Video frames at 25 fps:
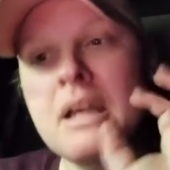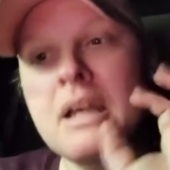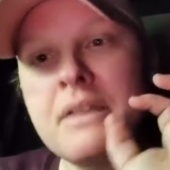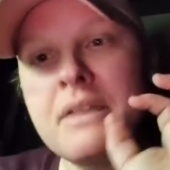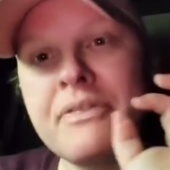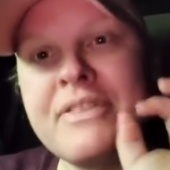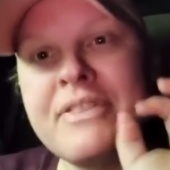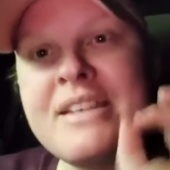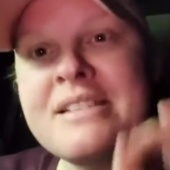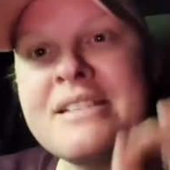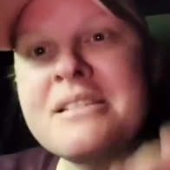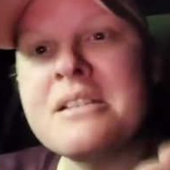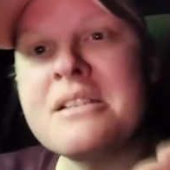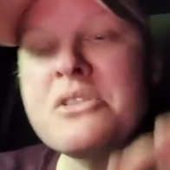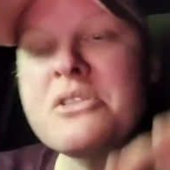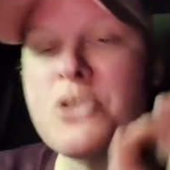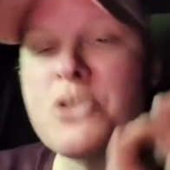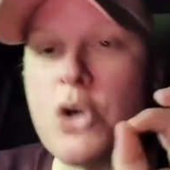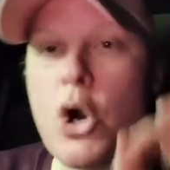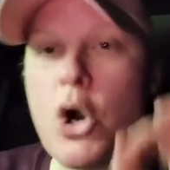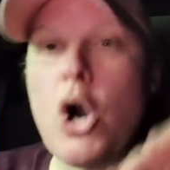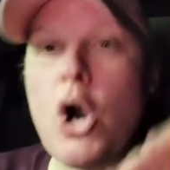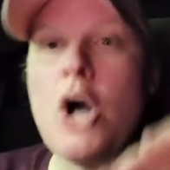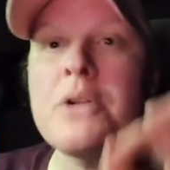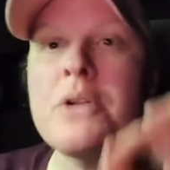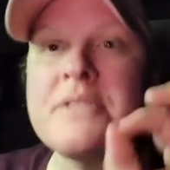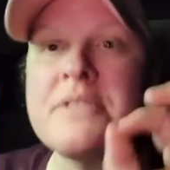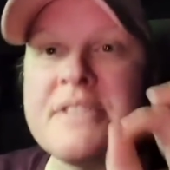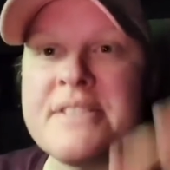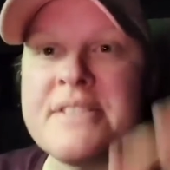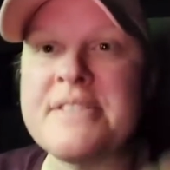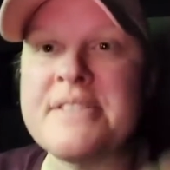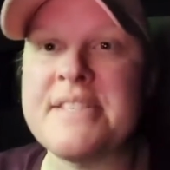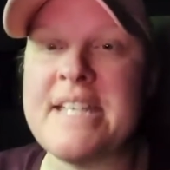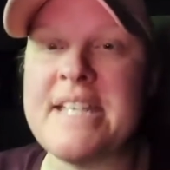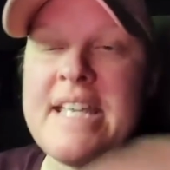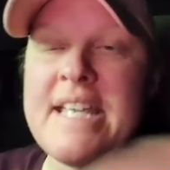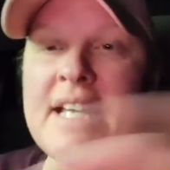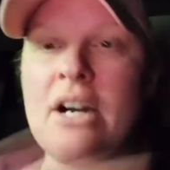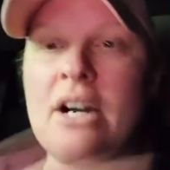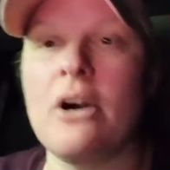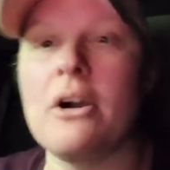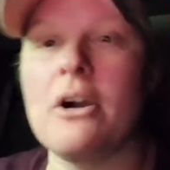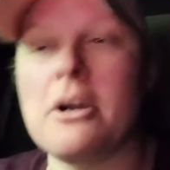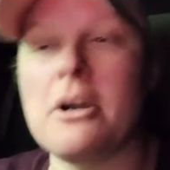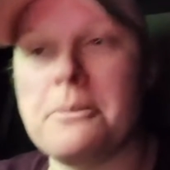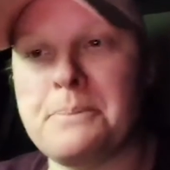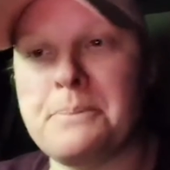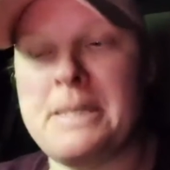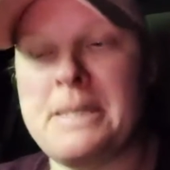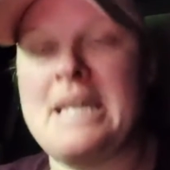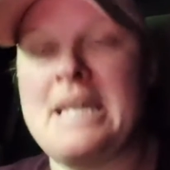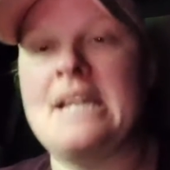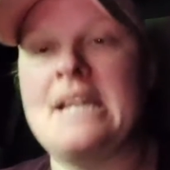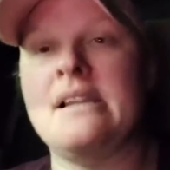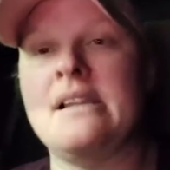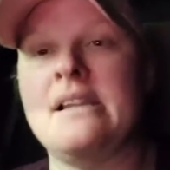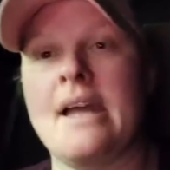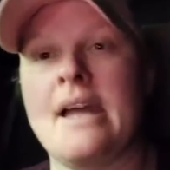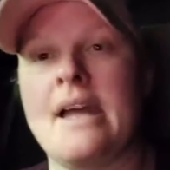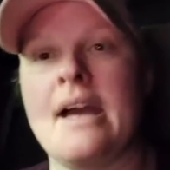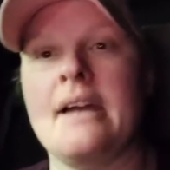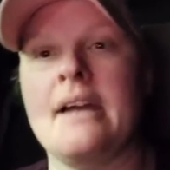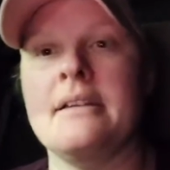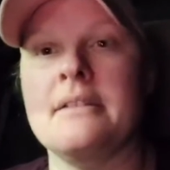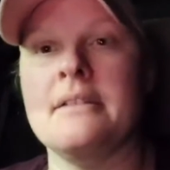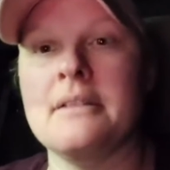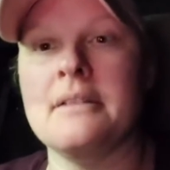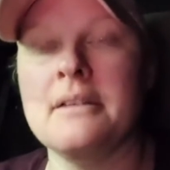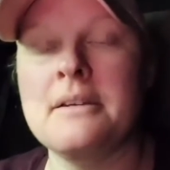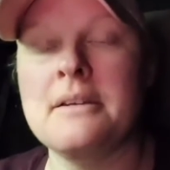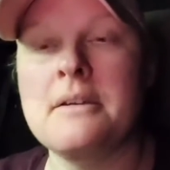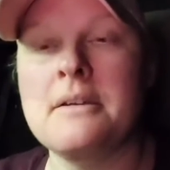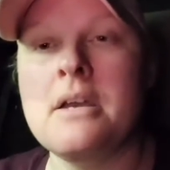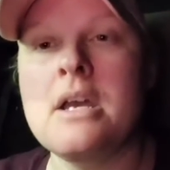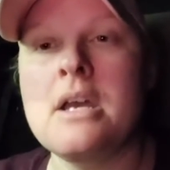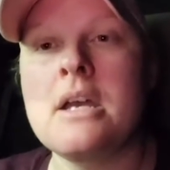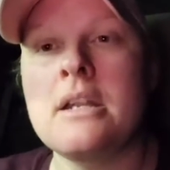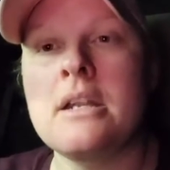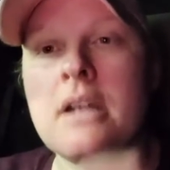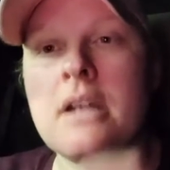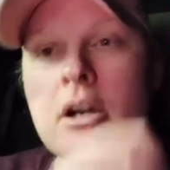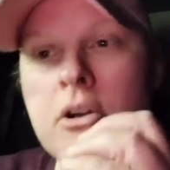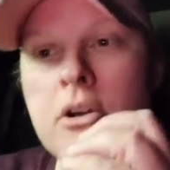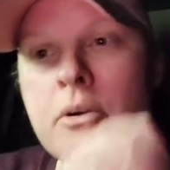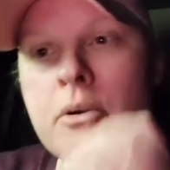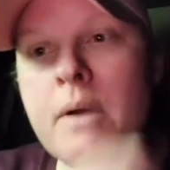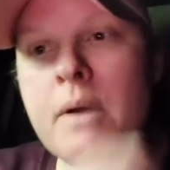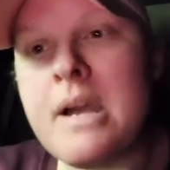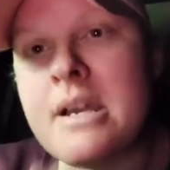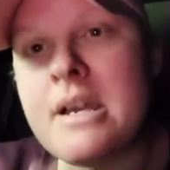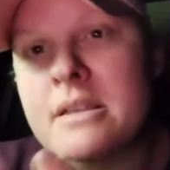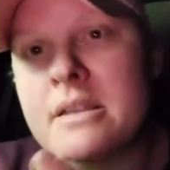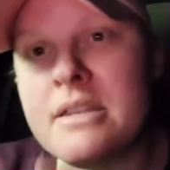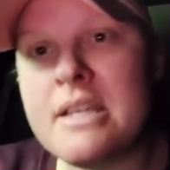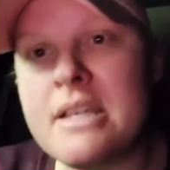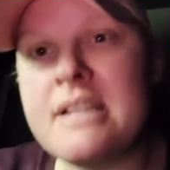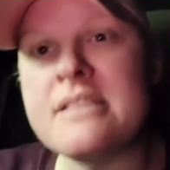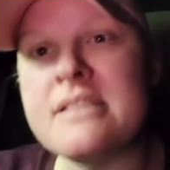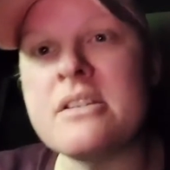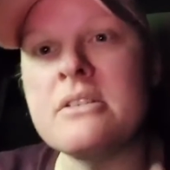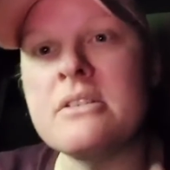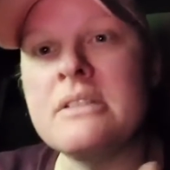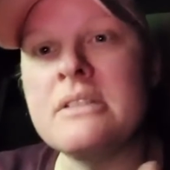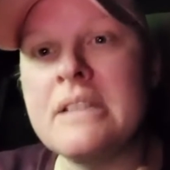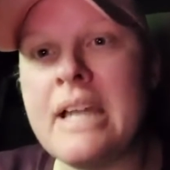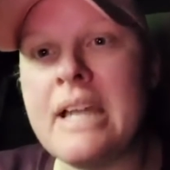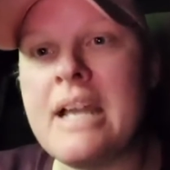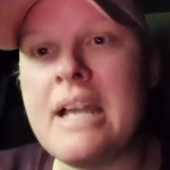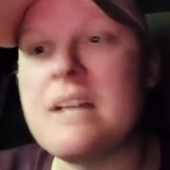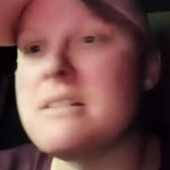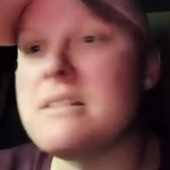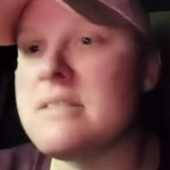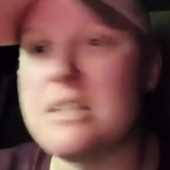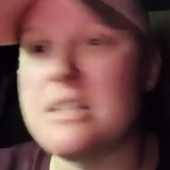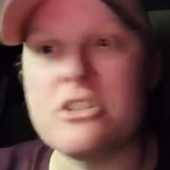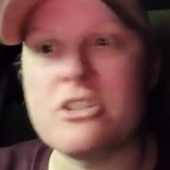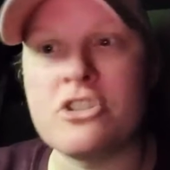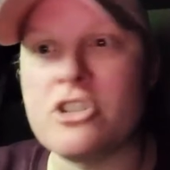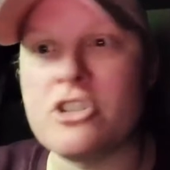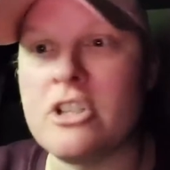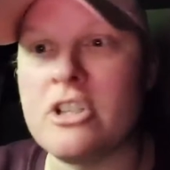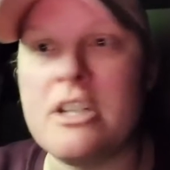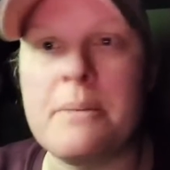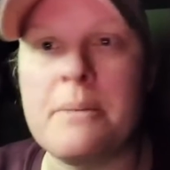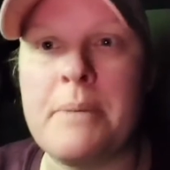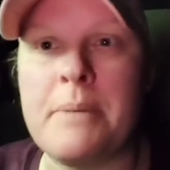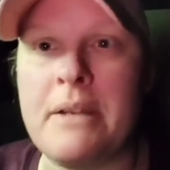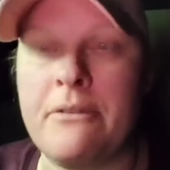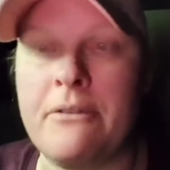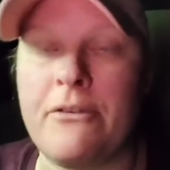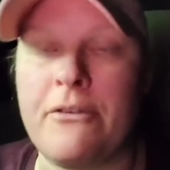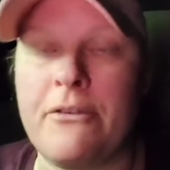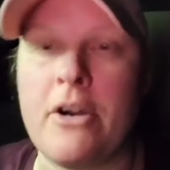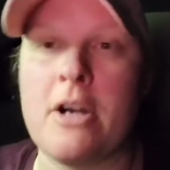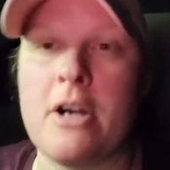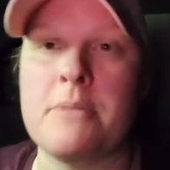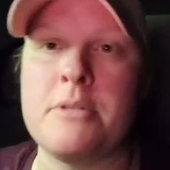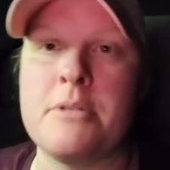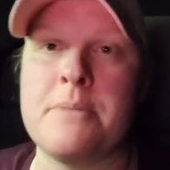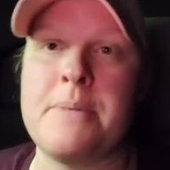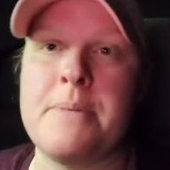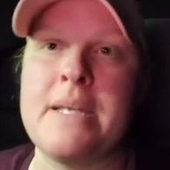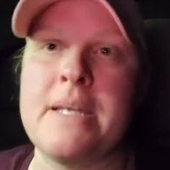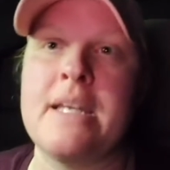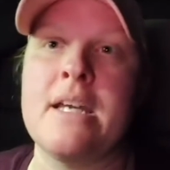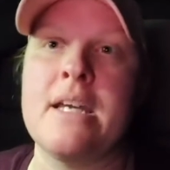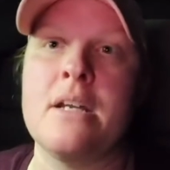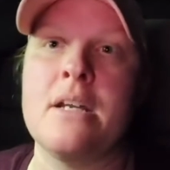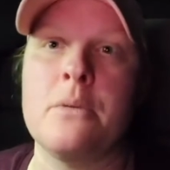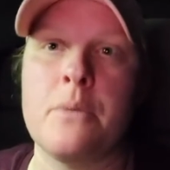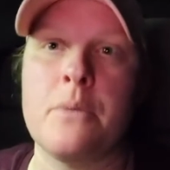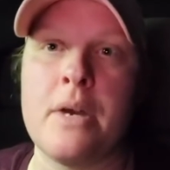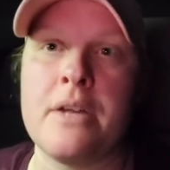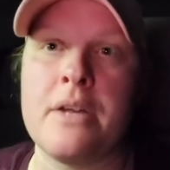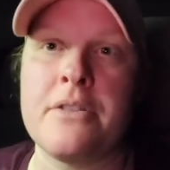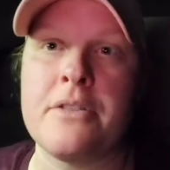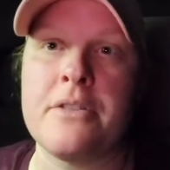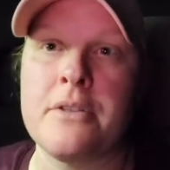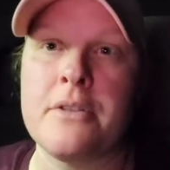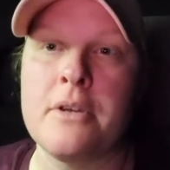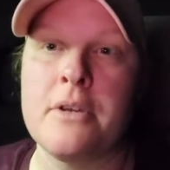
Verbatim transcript: This is called CRP land. Now, Greg, these are lands that shouldn't have been farmed to begin with.